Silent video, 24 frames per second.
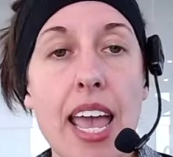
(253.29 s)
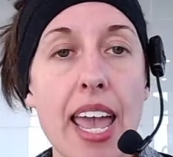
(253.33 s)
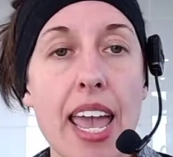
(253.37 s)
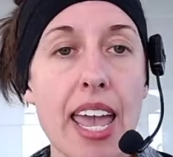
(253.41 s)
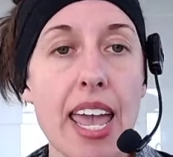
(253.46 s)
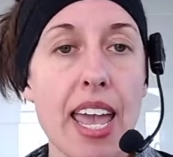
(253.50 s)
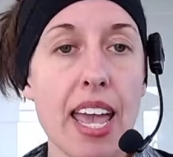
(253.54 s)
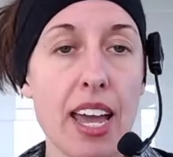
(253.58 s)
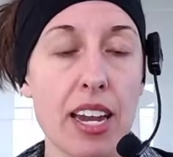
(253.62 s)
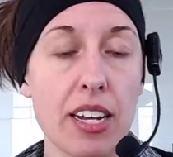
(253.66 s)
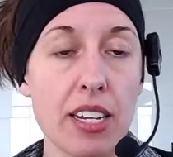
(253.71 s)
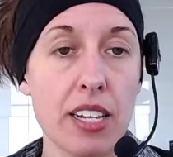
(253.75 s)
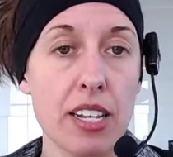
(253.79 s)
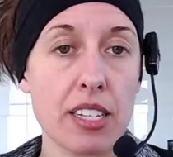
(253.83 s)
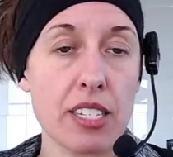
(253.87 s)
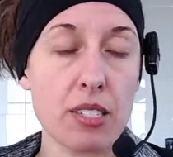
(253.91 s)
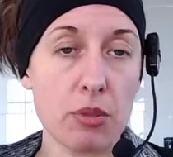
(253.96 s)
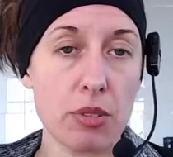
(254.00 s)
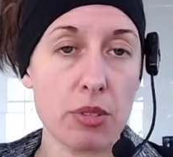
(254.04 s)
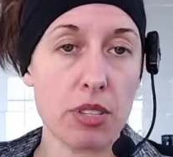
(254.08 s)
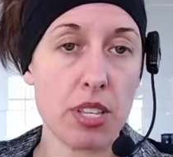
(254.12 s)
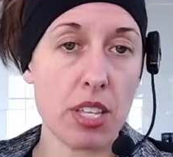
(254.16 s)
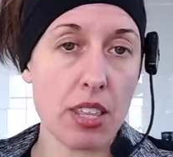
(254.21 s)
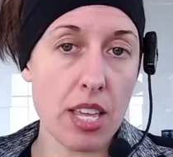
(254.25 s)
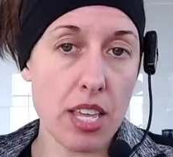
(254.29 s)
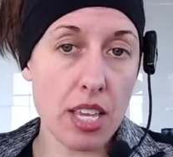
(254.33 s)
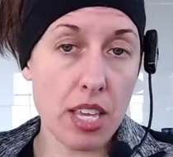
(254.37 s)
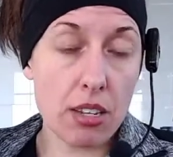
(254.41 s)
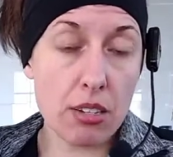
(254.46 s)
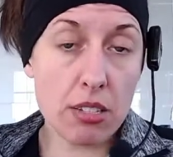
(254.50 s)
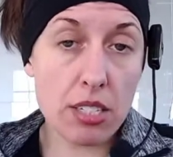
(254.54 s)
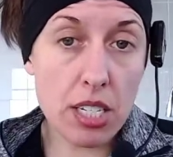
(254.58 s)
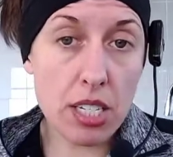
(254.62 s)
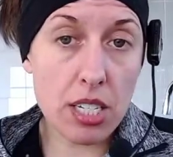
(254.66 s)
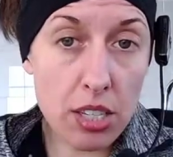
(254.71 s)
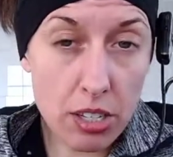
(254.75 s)
And this is what the thank
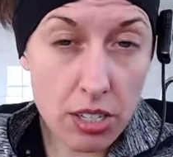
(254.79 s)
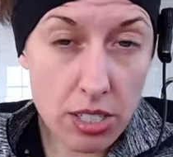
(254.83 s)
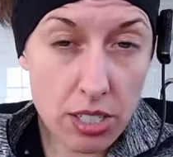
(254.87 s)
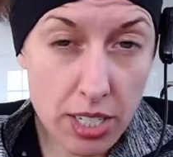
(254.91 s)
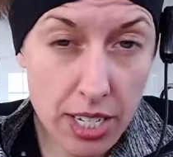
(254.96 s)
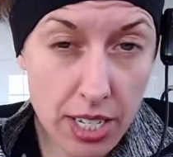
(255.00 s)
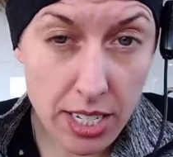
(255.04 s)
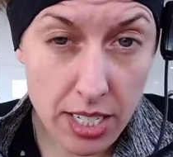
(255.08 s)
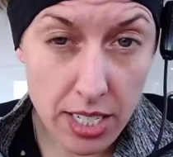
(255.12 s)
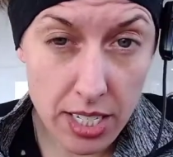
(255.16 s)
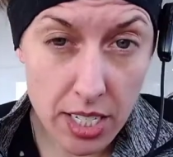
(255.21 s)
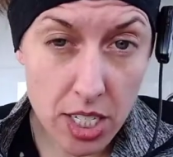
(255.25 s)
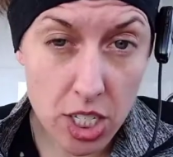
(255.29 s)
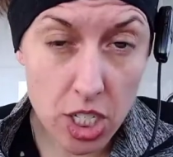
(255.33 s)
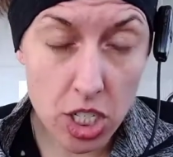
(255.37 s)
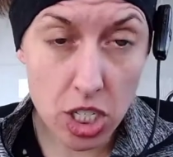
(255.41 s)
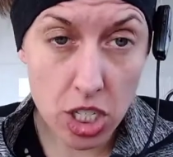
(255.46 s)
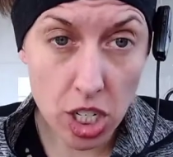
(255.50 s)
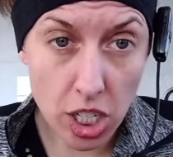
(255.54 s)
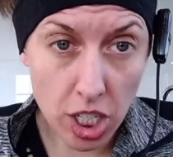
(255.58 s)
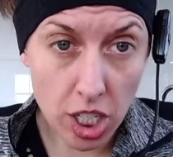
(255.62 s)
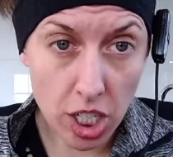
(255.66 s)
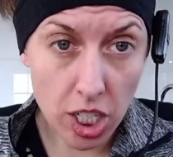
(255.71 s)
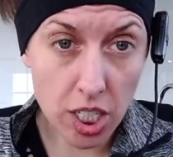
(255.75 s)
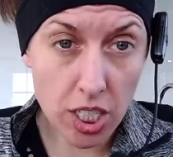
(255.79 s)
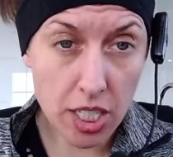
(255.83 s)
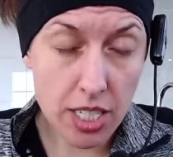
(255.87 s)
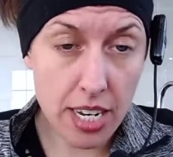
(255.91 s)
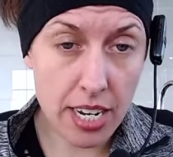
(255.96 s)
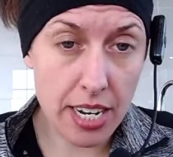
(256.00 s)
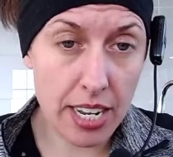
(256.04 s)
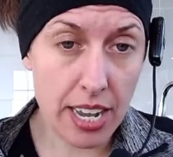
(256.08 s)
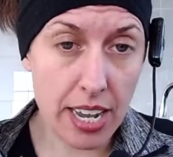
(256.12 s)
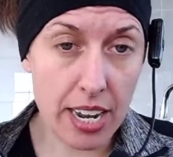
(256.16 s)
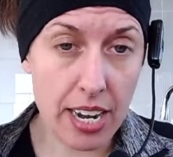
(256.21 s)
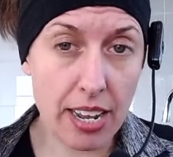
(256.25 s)
you scene looks like to start.
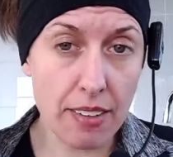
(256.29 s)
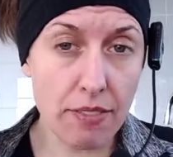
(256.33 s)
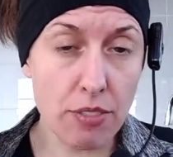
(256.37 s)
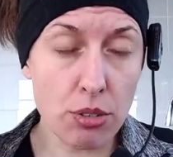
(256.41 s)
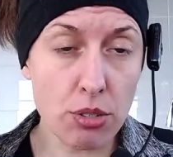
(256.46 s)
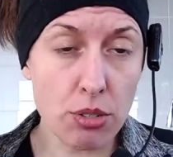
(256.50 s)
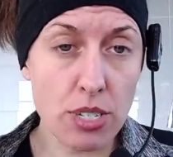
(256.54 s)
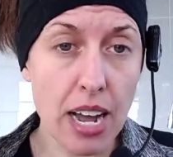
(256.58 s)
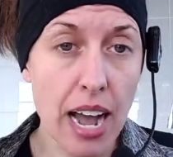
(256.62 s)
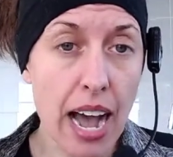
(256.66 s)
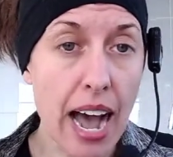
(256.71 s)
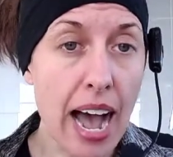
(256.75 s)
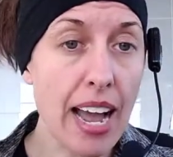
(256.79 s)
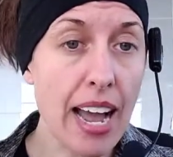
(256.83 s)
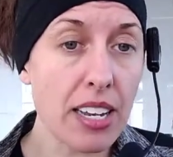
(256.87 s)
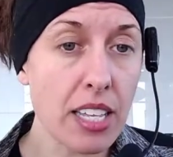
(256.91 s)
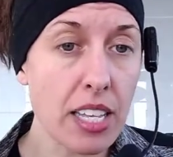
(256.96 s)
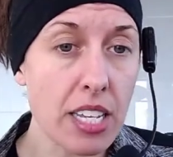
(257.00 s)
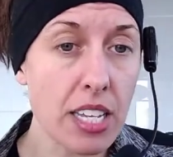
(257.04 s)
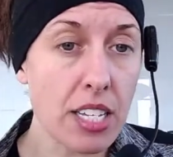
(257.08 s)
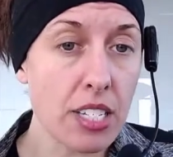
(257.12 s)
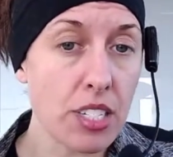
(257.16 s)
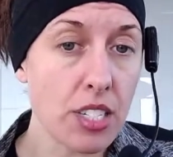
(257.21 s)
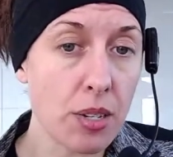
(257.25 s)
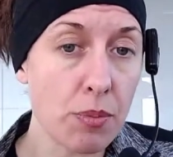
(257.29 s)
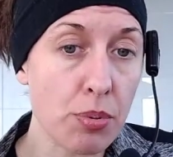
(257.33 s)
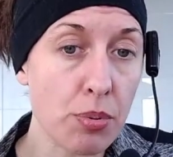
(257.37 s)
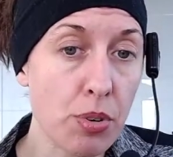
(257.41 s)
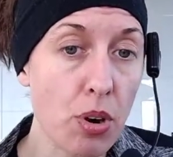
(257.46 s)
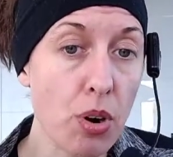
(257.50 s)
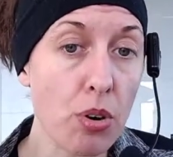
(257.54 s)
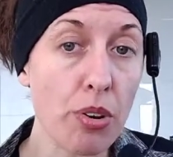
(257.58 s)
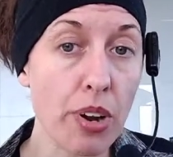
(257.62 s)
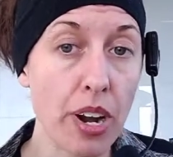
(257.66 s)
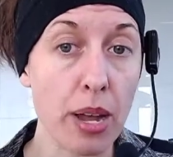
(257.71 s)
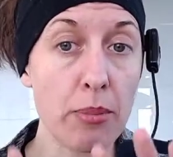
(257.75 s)
And again, I've used hotkeys to
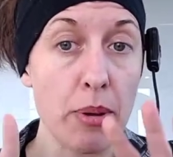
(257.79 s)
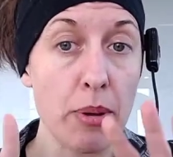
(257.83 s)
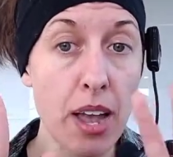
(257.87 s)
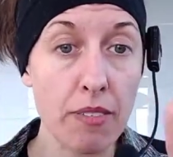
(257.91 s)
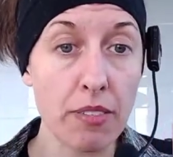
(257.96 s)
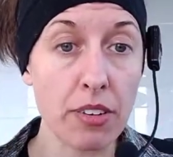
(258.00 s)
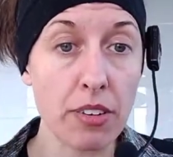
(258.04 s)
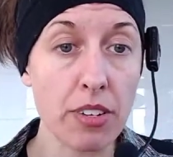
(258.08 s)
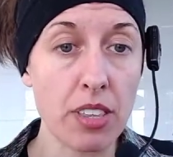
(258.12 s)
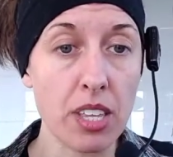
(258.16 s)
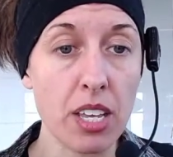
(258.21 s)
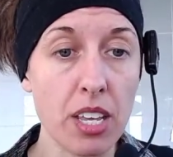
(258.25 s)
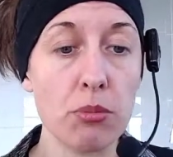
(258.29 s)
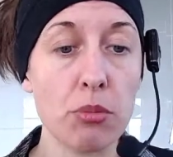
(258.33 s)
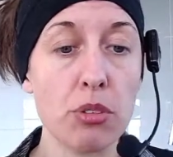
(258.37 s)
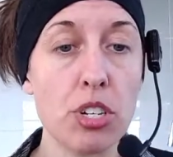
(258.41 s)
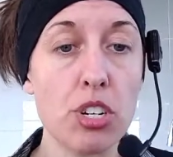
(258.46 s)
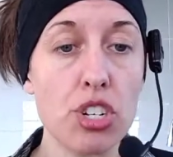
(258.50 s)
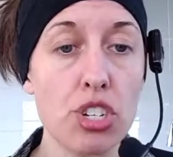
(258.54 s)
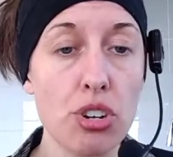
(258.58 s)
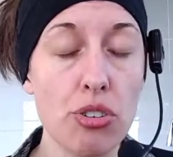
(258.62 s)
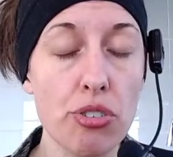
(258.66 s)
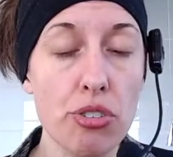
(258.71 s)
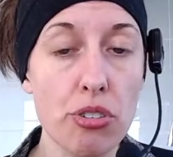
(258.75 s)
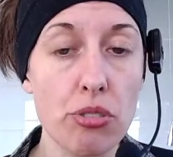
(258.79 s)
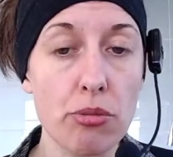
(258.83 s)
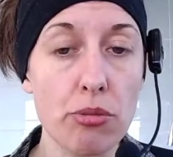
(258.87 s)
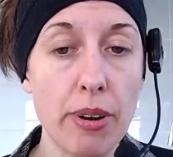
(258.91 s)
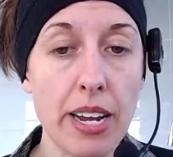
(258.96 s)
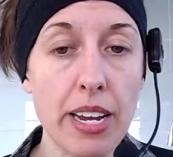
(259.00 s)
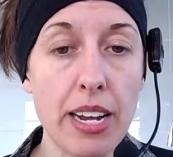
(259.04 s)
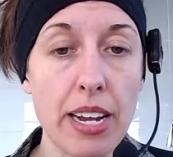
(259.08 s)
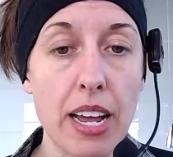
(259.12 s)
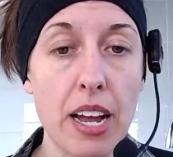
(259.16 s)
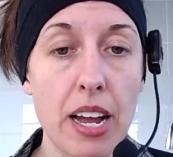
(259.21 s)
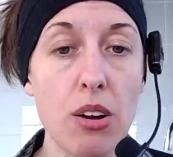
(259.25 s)
program everything I'm going to show you
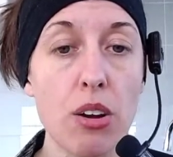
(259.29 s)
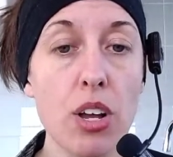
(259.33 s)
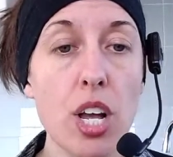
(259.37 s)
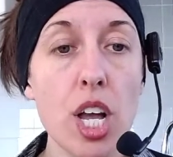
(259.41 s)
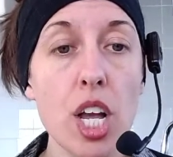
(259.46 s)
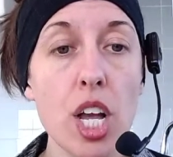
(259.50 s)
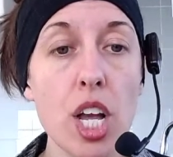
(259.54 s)
right now.